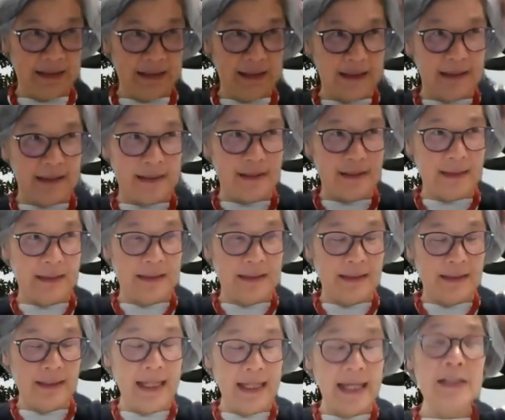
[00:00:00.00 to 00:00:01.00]
the
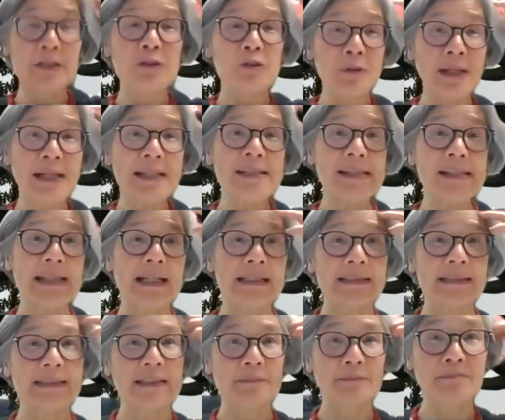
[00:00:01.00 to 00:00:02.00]
headdress
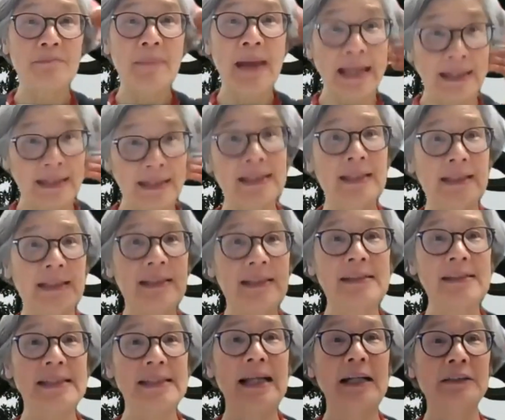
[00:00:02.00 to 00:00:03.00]
that men
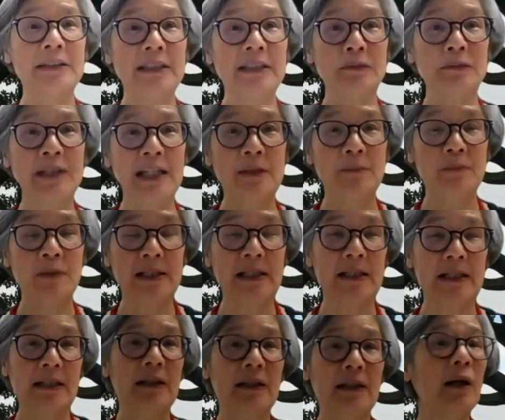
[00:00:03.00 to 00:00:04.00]
in Saudi
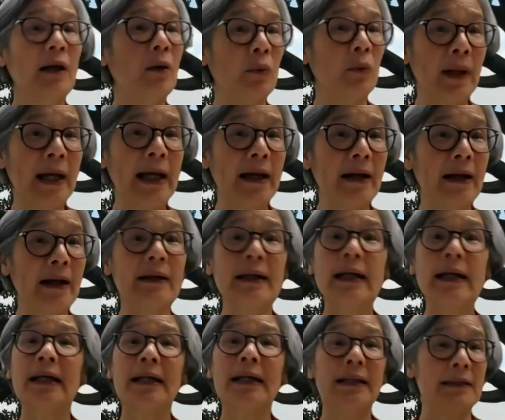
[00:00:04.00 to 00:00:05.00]
Arabia wear.
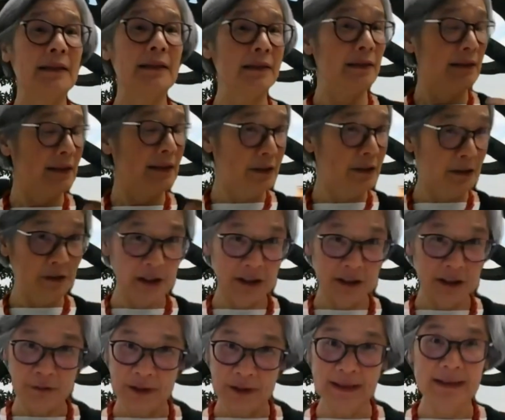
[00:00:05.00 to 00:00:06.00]
And,
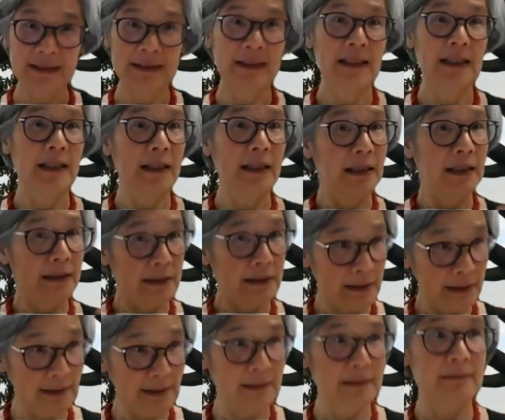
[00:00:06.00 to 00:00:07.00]
she was
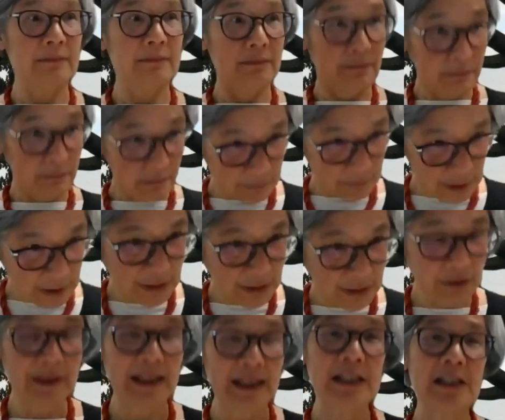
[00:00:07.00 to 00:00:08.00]
just,
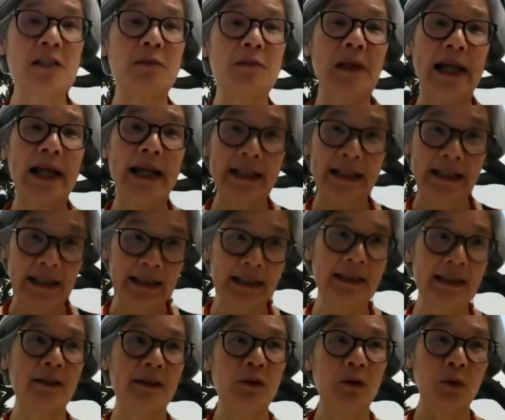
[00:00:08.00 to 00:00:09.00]

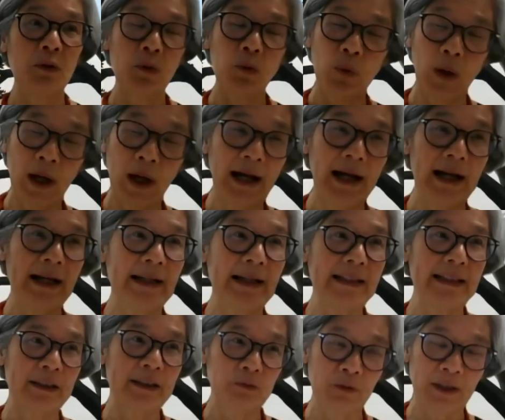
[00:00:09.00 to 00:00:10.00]
explaining
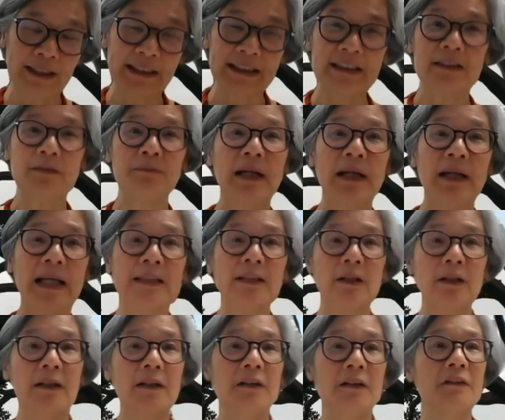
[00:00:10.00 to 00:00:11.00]
why and what it's made
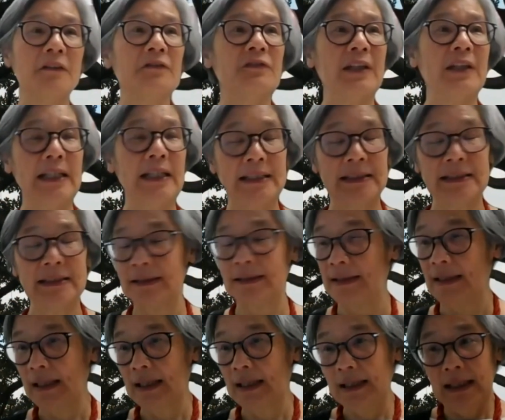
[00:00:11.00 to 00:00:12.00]
of. And
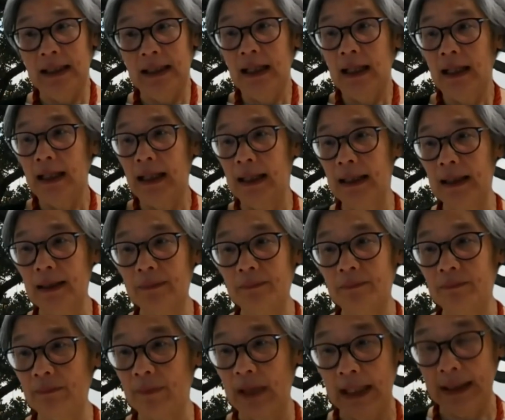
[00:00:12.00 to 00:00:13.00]

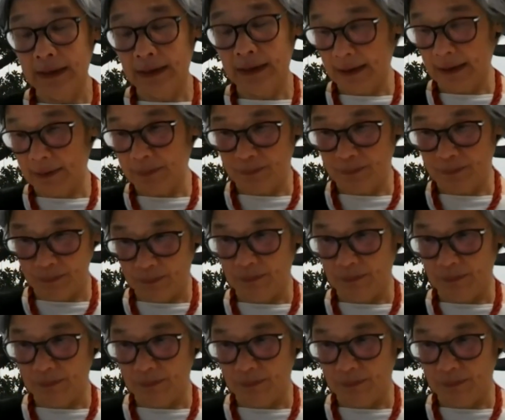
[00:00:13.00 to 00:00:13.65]
the